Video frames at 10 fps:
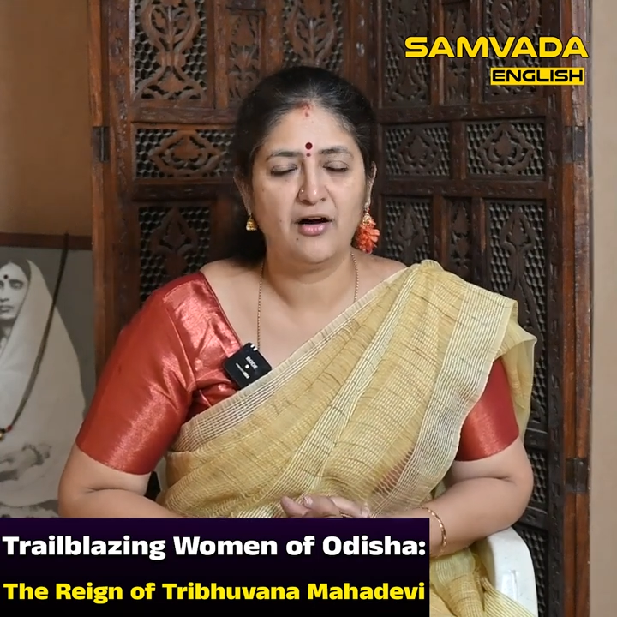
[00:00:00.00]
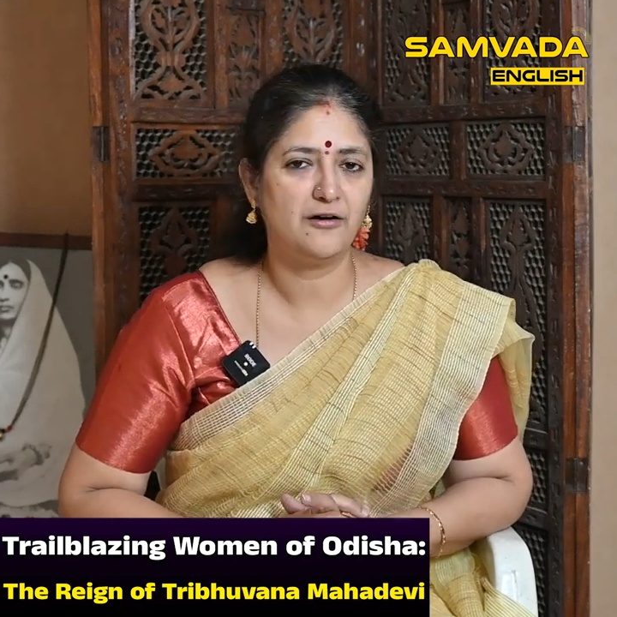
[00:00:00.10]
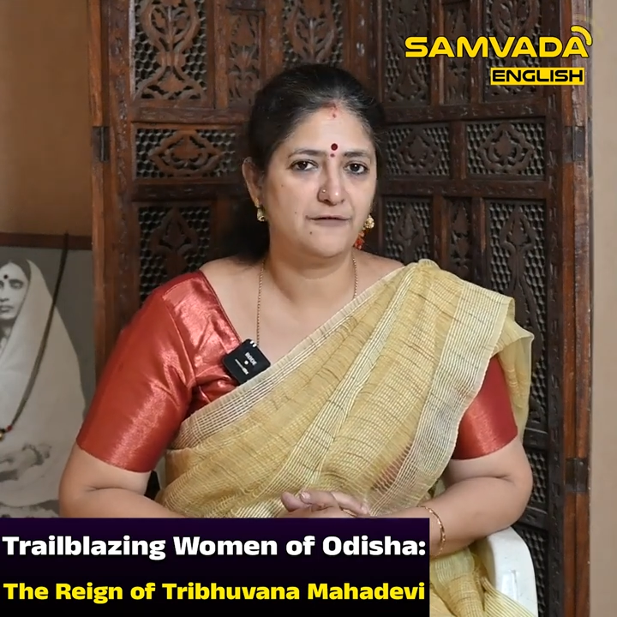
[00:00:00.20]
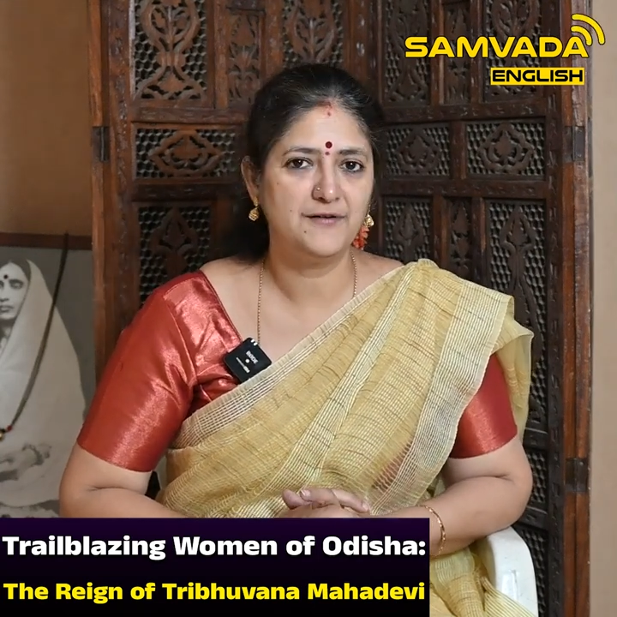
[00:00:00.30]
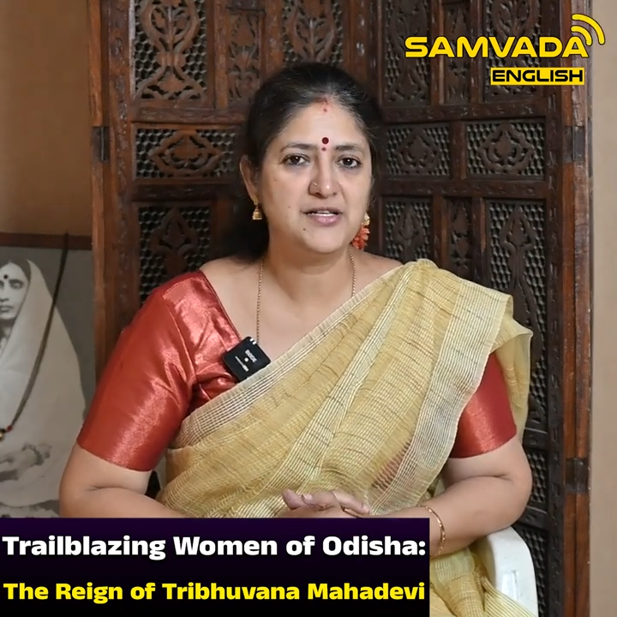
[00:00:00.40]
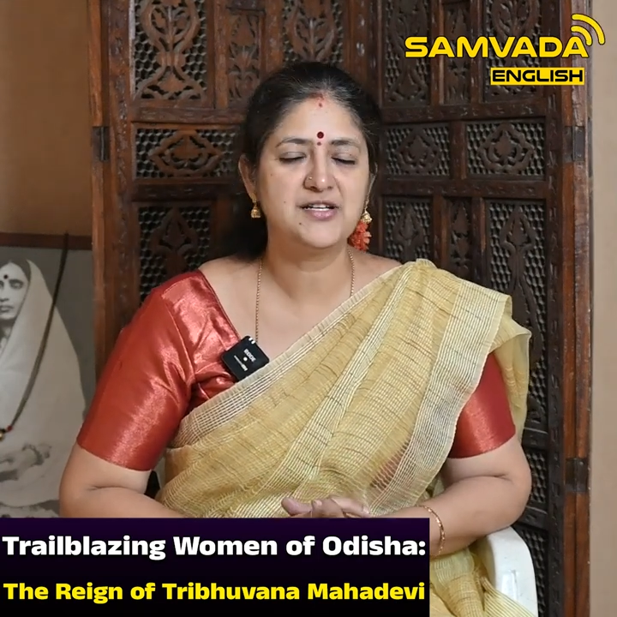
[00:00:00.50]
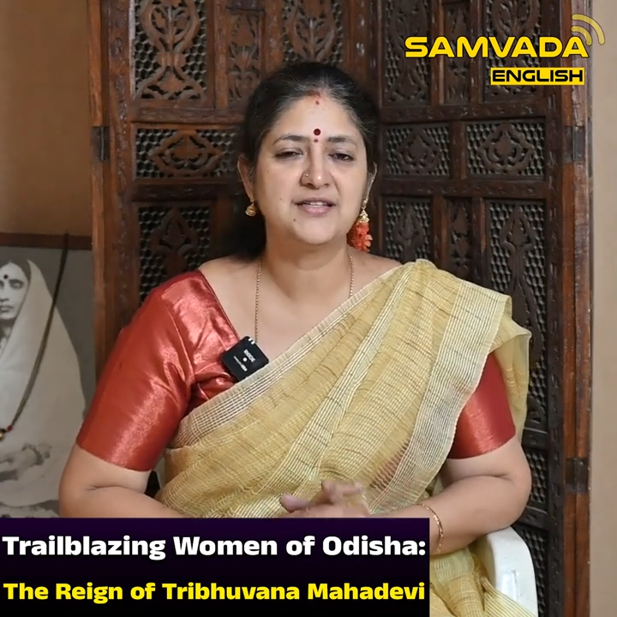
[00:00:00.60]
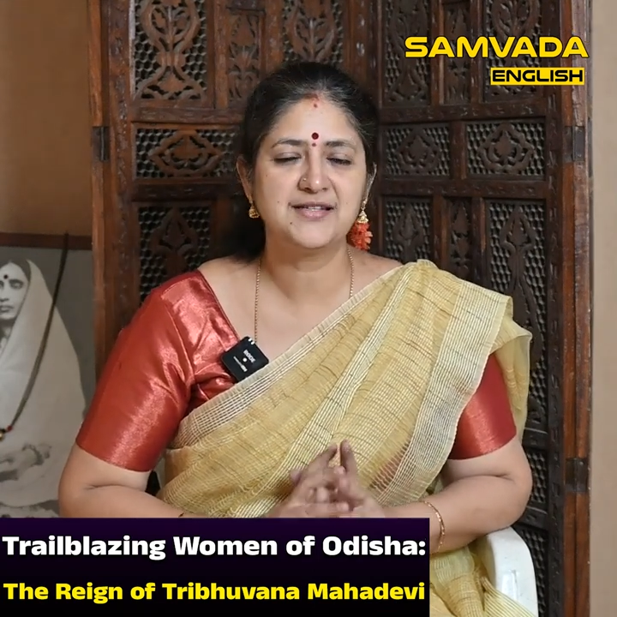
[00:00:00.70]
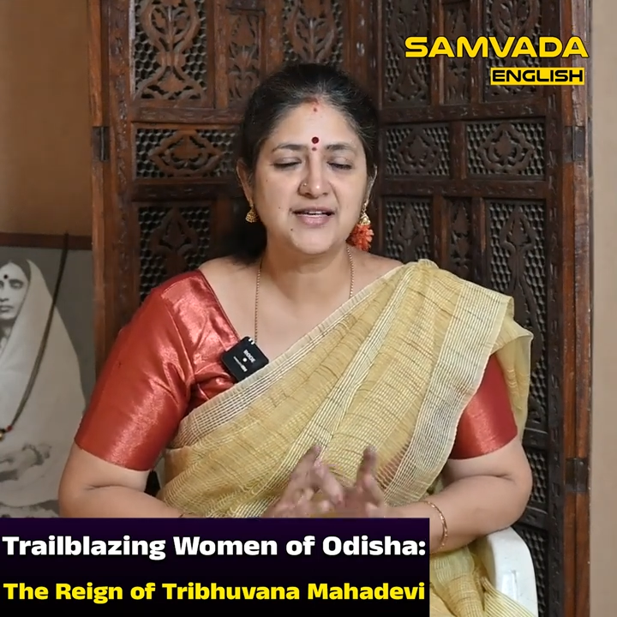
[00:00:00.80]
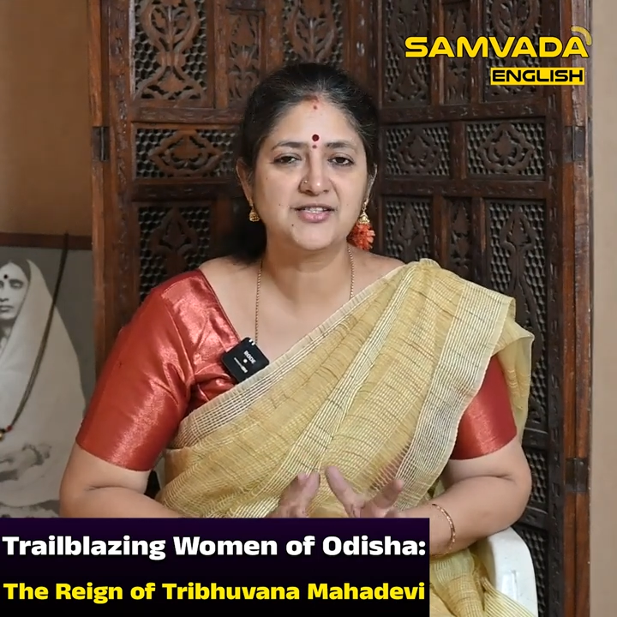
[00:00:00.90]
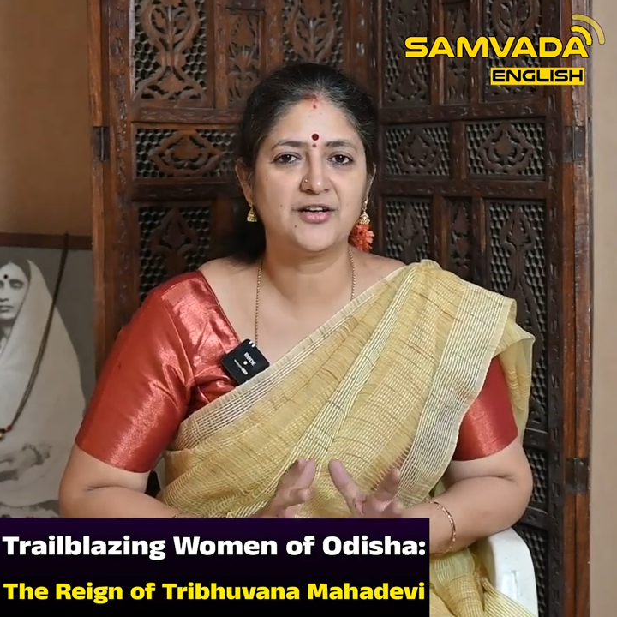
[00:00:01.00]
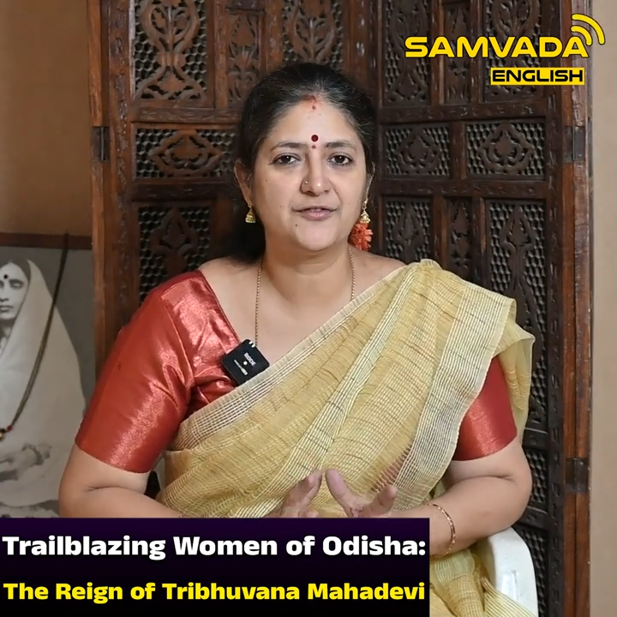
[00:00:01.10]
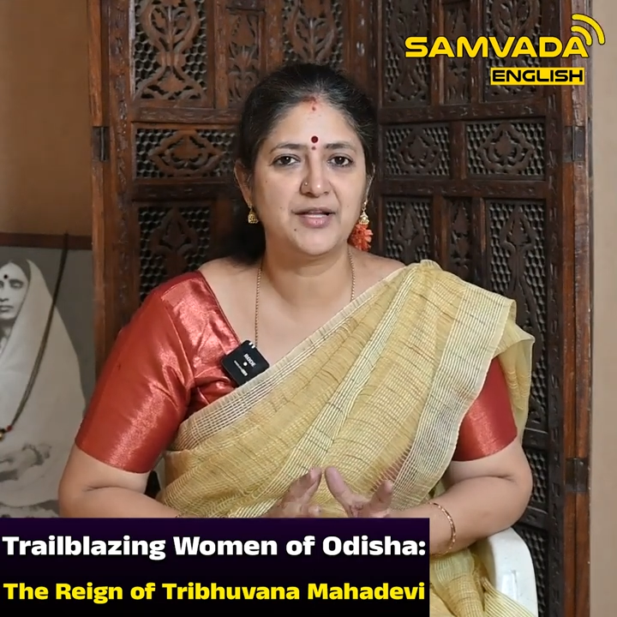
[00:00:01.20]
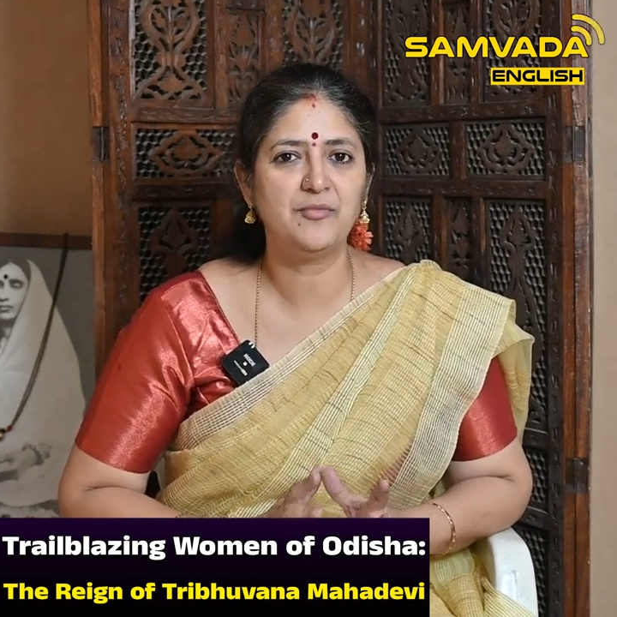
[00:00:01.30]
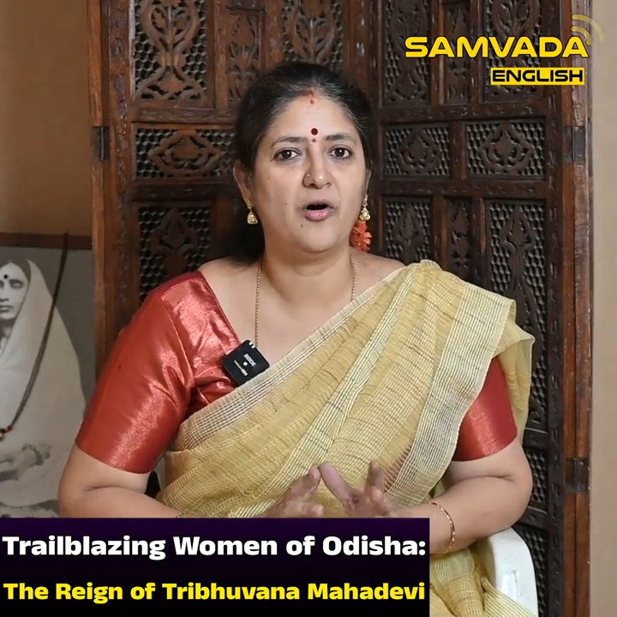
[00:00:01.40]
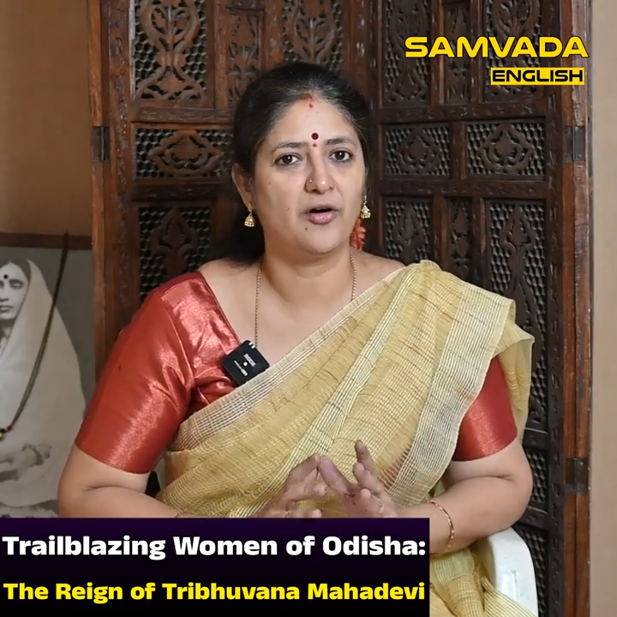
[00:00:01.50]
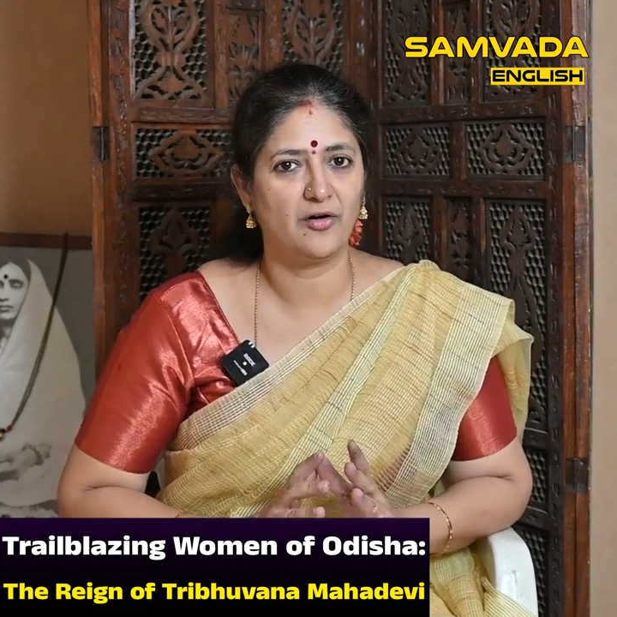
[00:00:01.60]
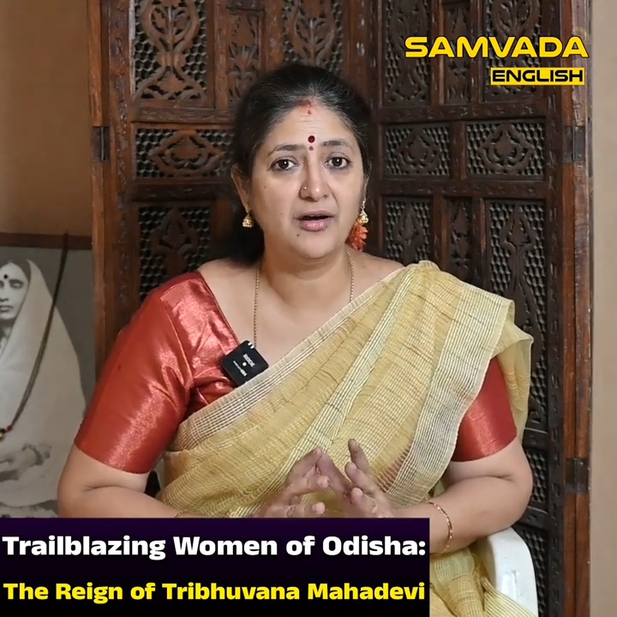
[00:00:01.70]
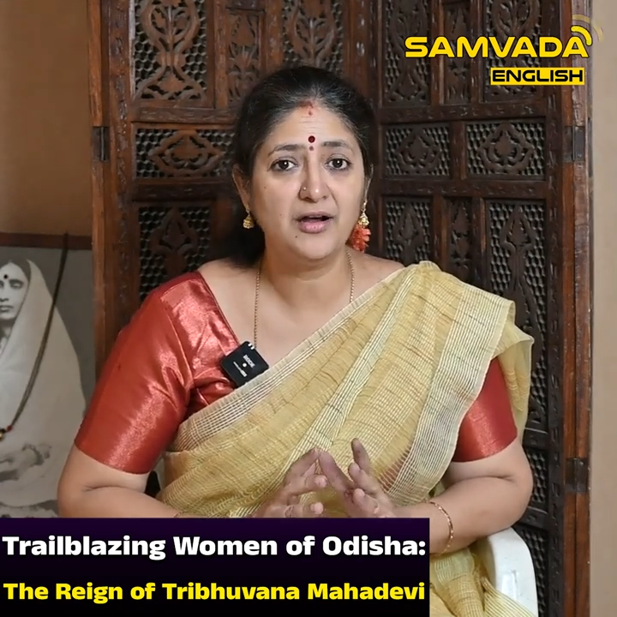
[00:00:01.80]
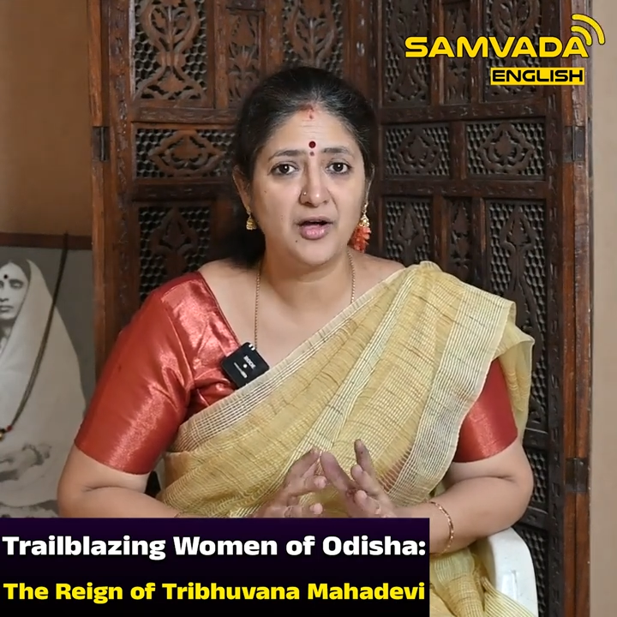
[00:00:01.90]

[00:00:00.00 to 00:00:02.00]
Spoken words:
of which 6 of them are all